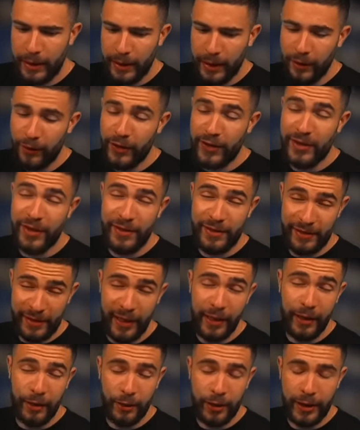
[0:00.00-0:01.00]
Give us a
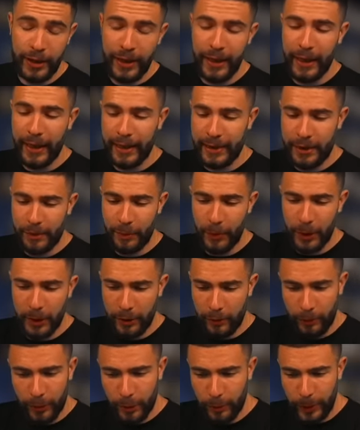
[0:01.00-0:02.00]
single key next spin
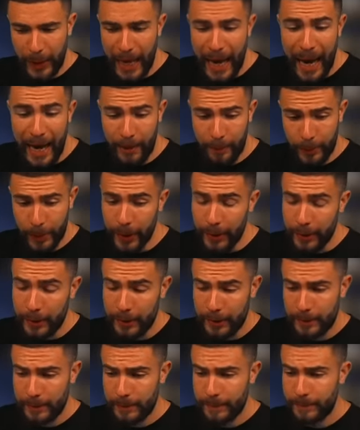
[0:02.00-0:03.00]
and we'll be happy.
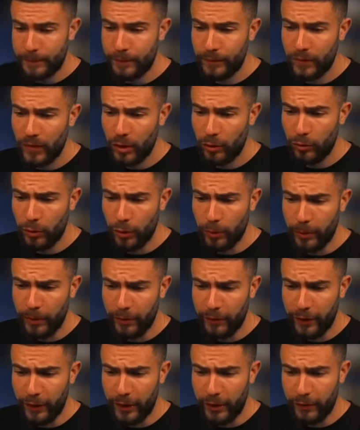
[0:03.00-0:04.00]
We'll be
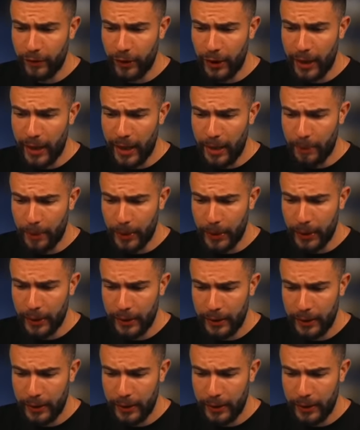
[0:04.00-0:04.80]
very, very happy.